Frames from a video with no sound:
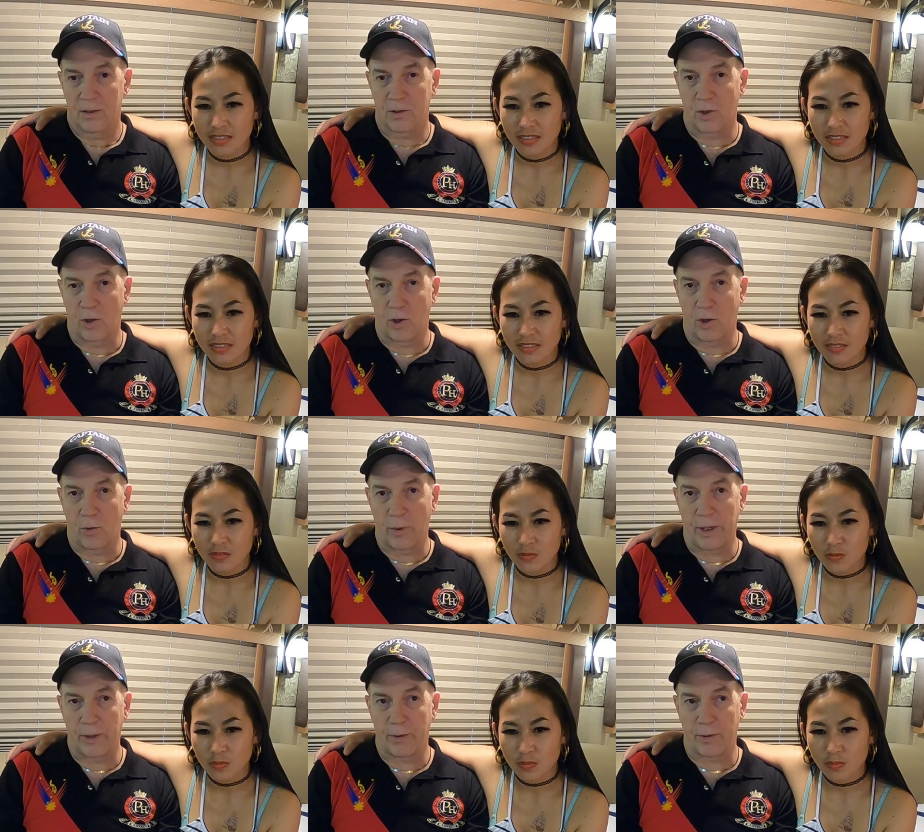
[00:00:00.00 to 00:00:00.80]
Speaker 1: So
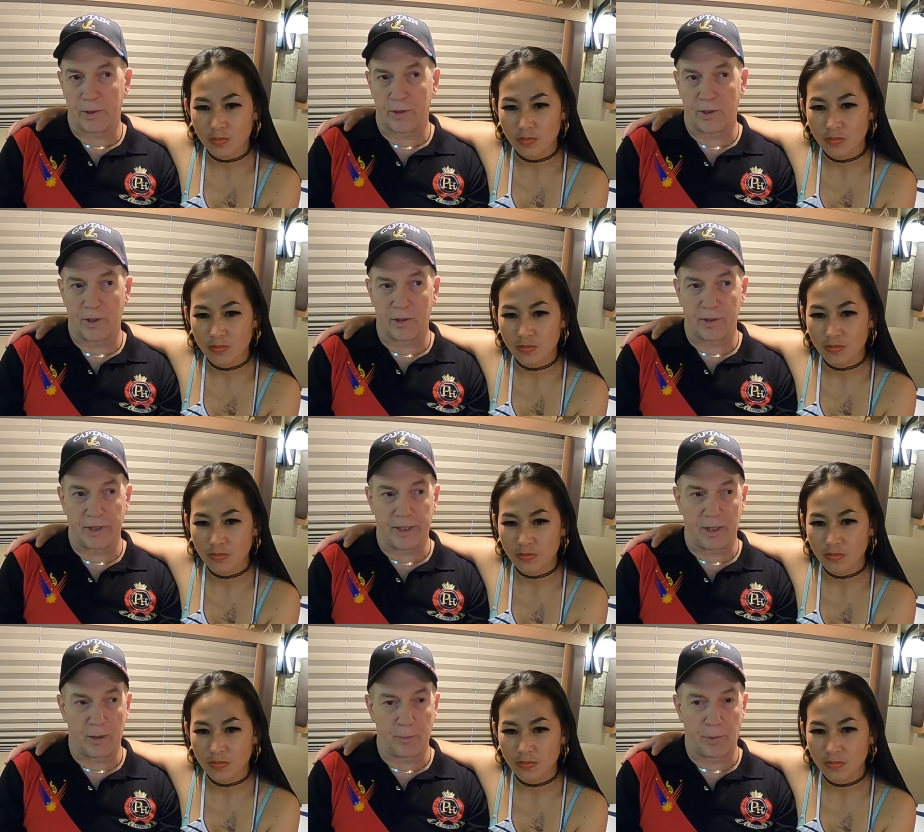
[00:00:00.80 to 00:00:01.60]
we were
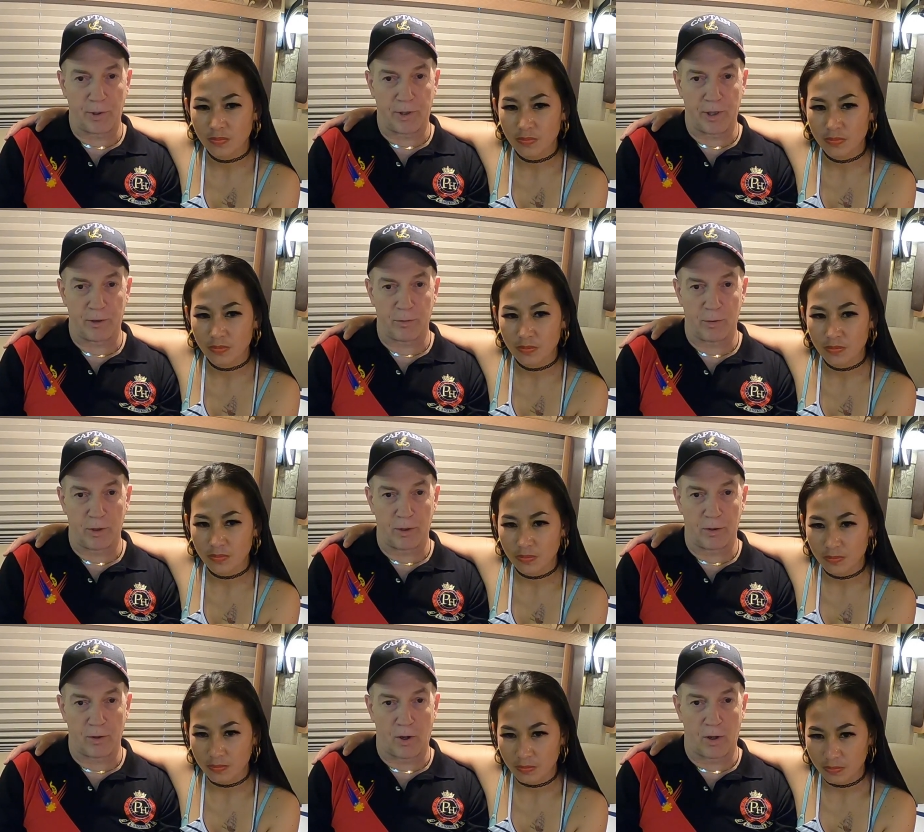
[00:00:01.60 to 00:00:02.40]
seriously going to put this
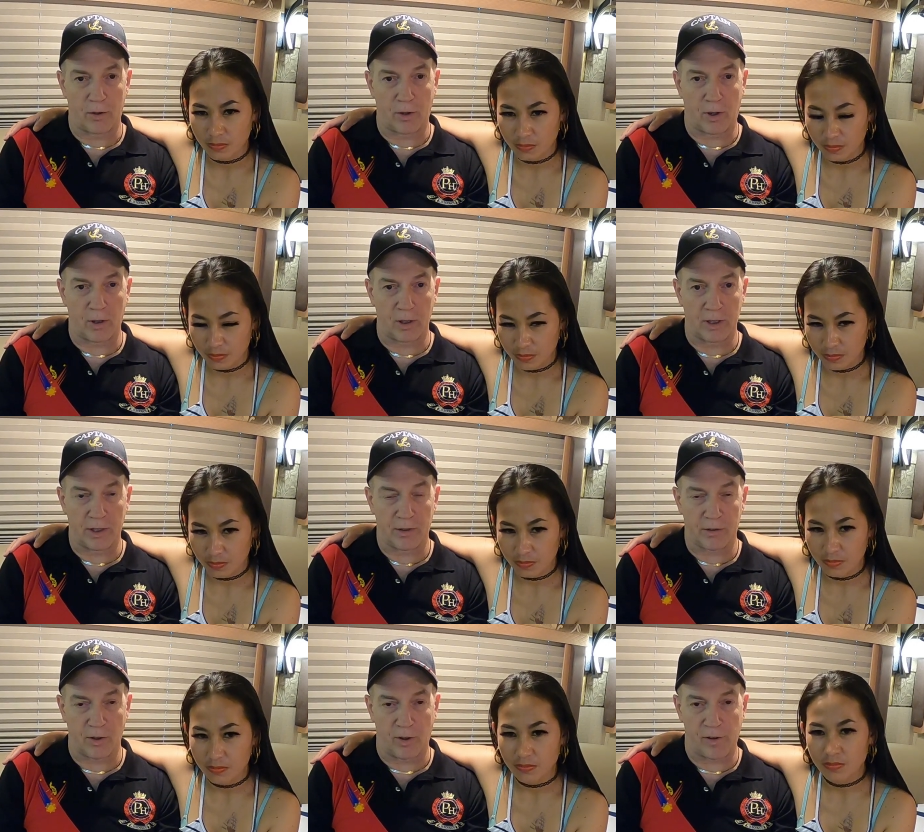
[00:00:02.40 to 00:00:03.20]
one on our
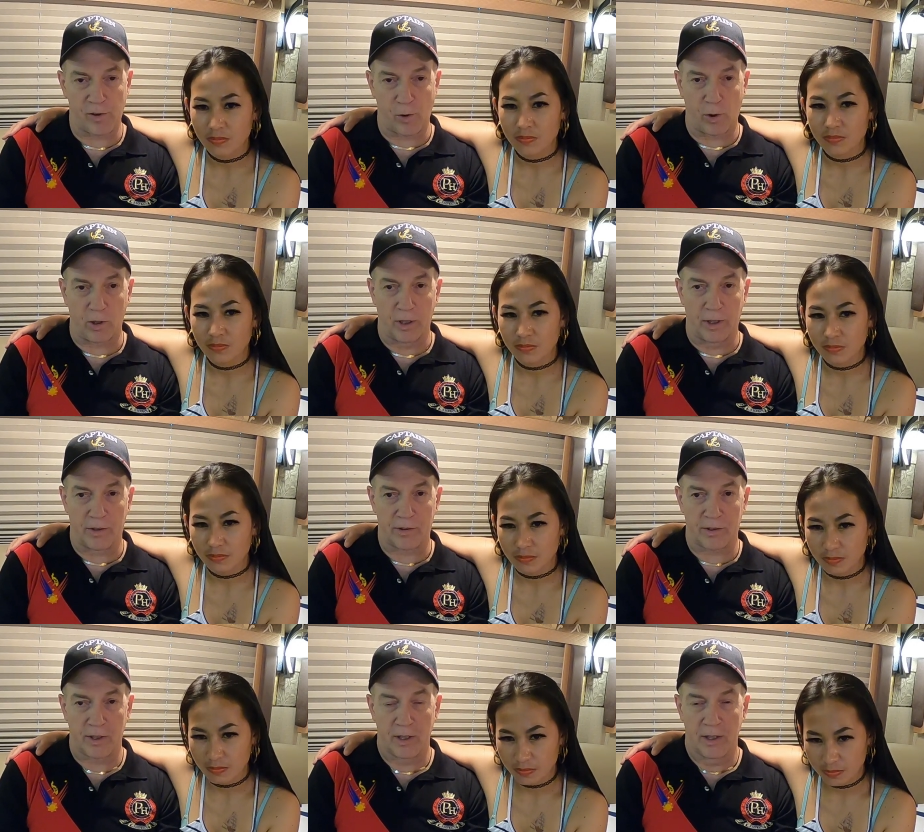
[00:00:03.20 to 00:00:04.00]
list, our short
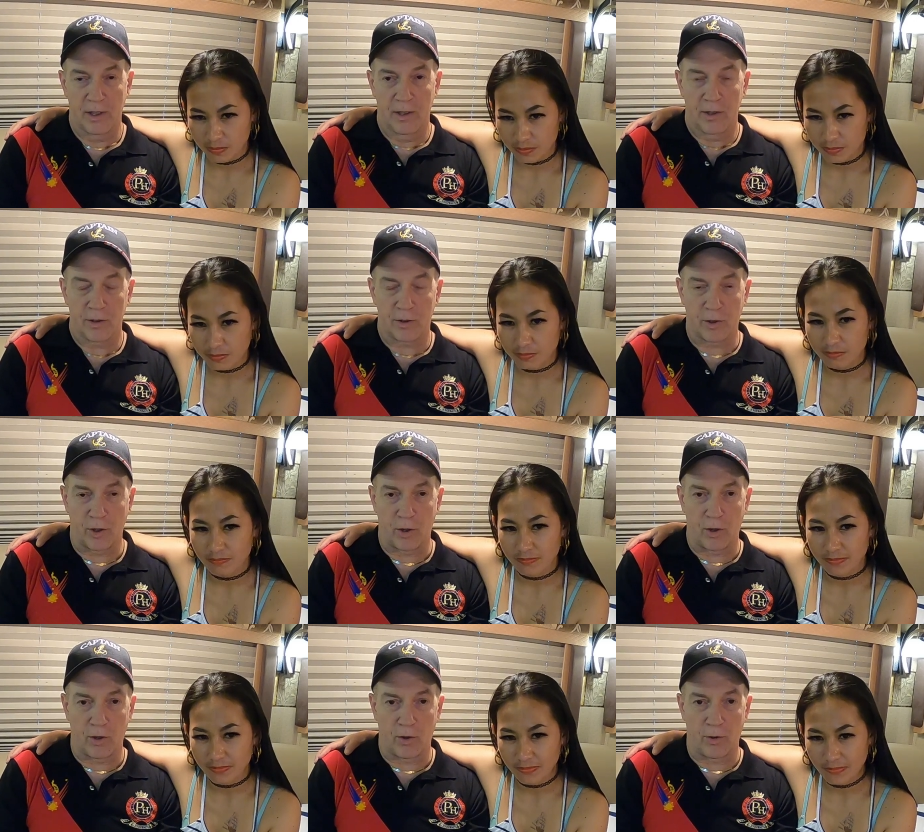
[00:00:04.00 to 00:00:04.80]
list.
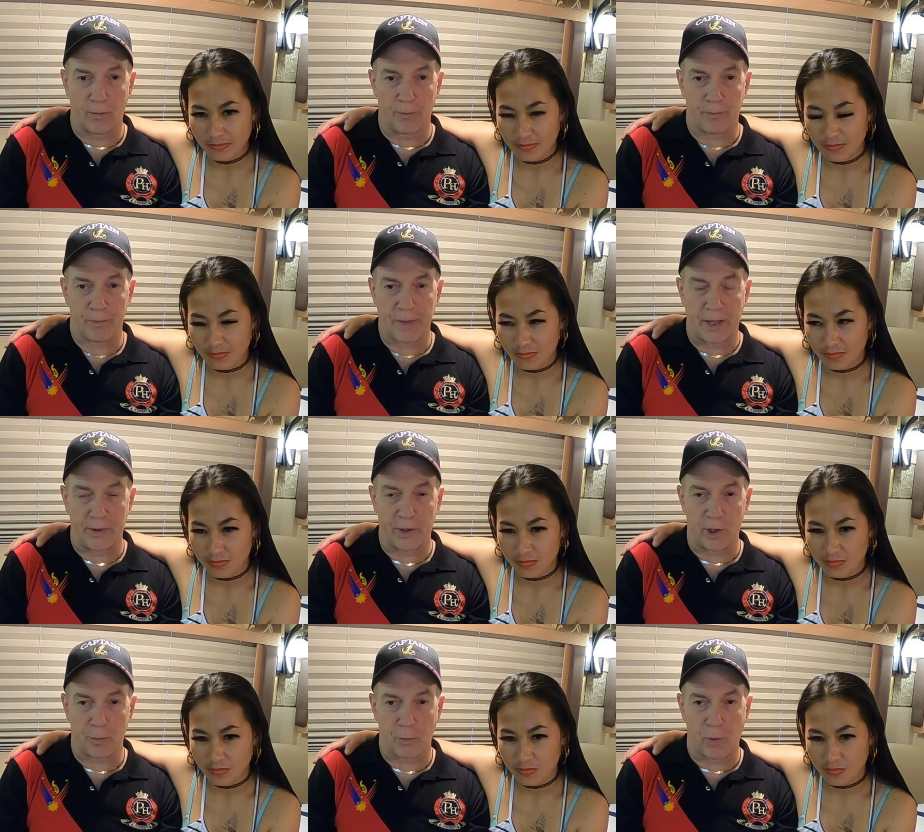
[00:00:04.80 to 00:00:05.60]
So
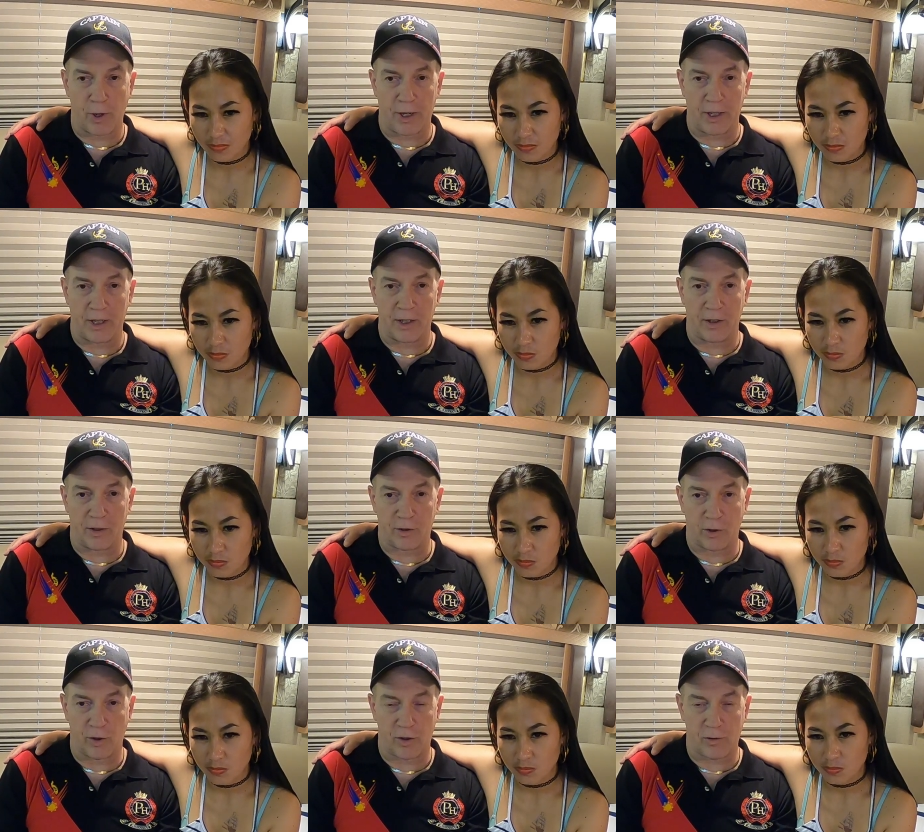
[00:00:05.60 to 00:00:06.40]
at this point in
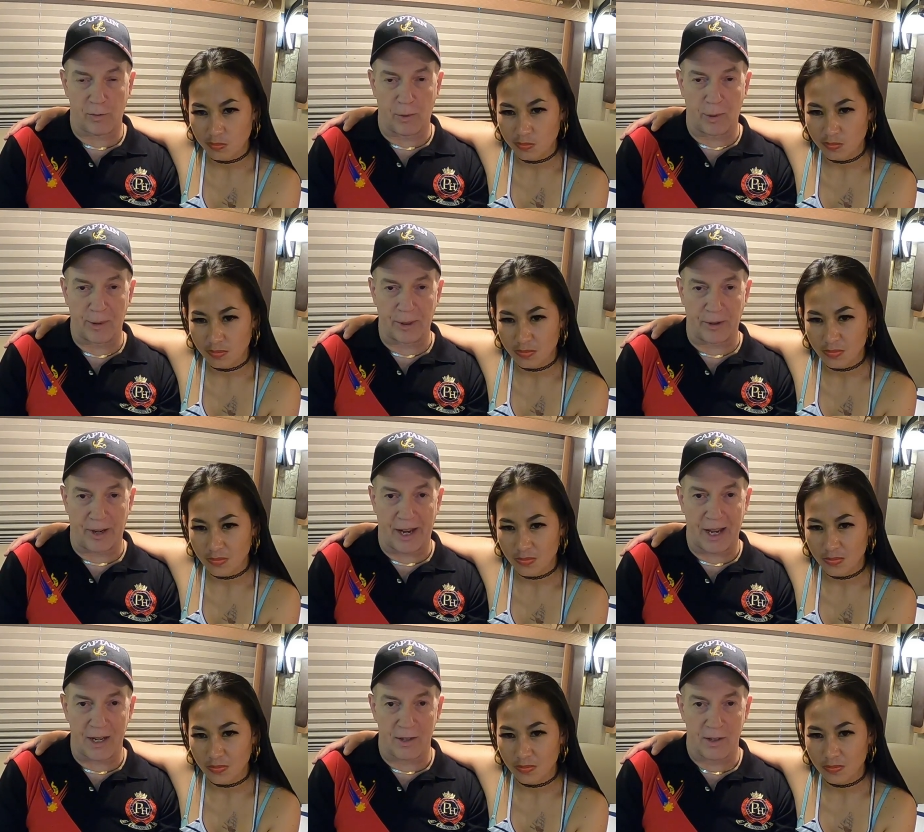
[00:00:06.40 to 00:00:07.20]
the search where we were
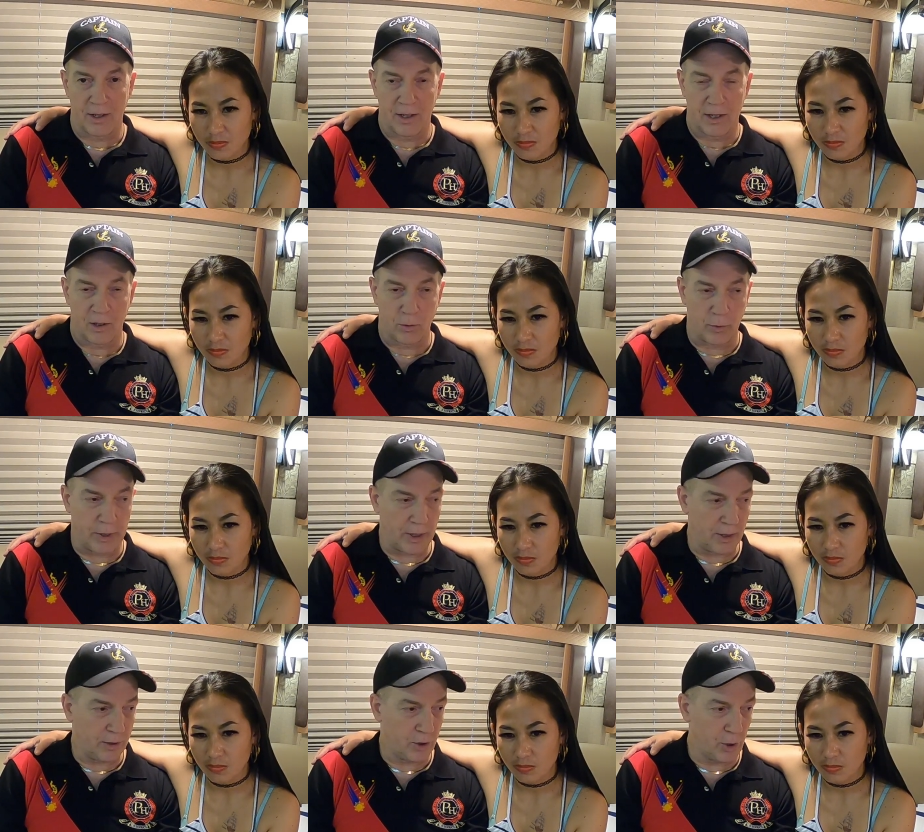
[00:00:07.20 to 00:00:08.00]
at,
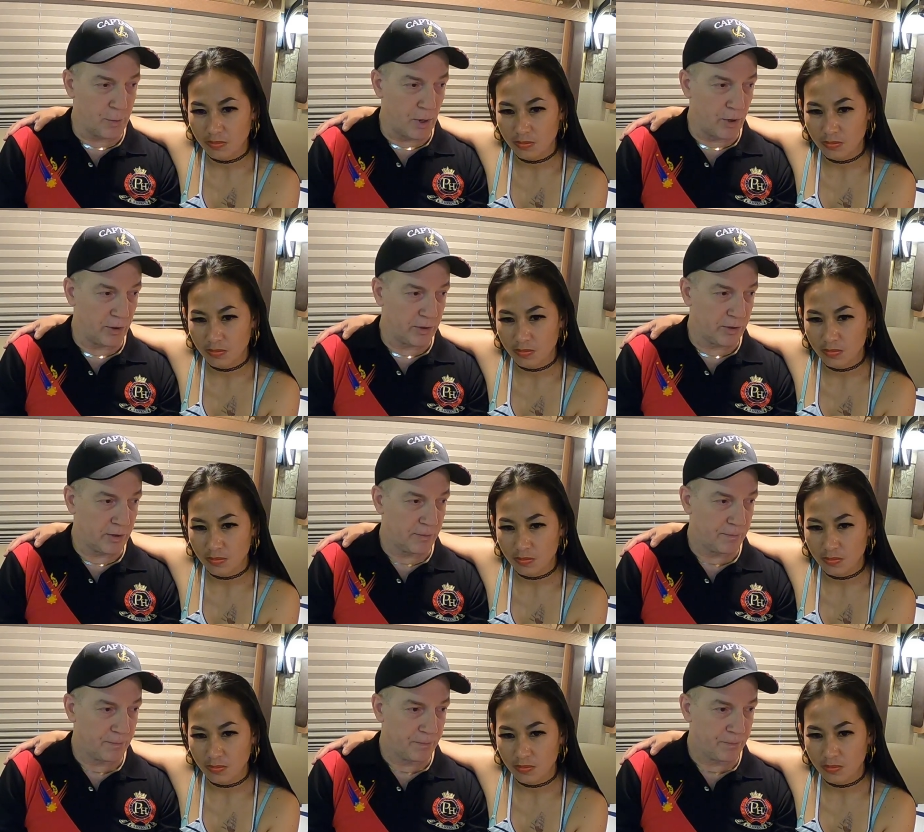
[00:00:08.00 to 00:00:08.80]
we had two
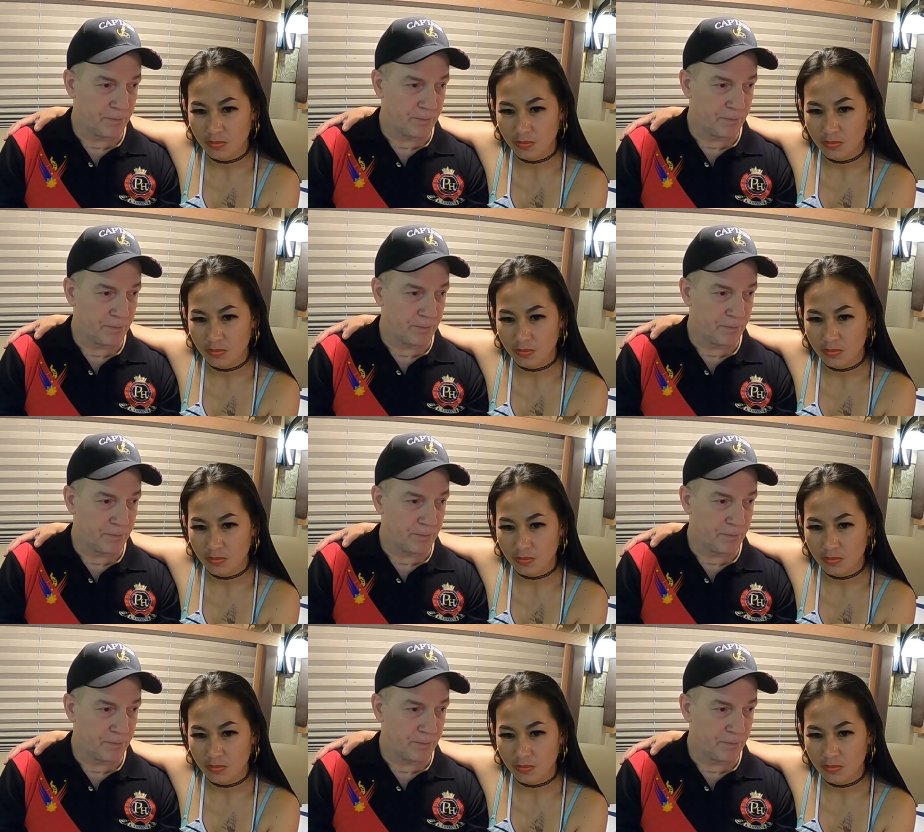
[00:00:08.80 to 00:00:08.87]
boats